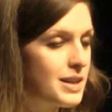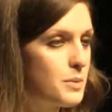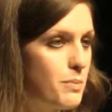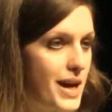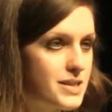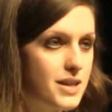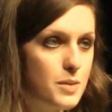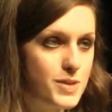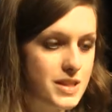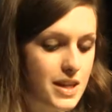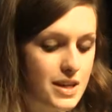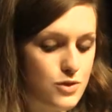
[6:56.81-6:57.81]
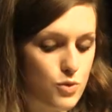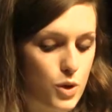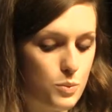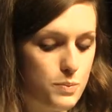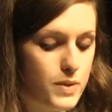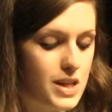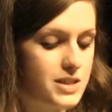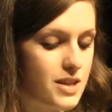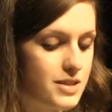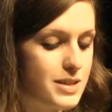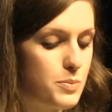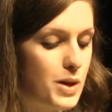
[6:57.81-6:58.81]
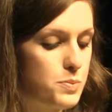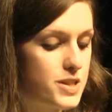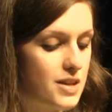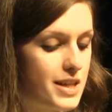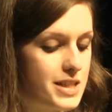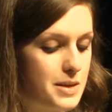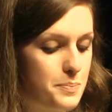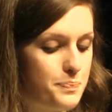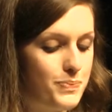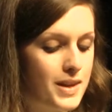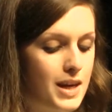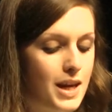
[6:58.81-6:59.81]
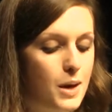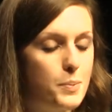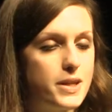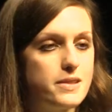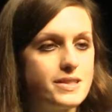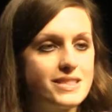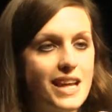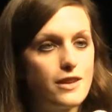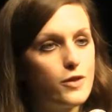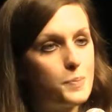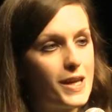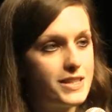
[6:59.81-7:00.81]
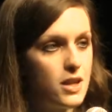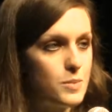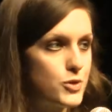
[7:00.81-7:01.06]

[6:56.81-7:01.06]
Max comes into his room and tucks in bed beside him, but instead of a bedtime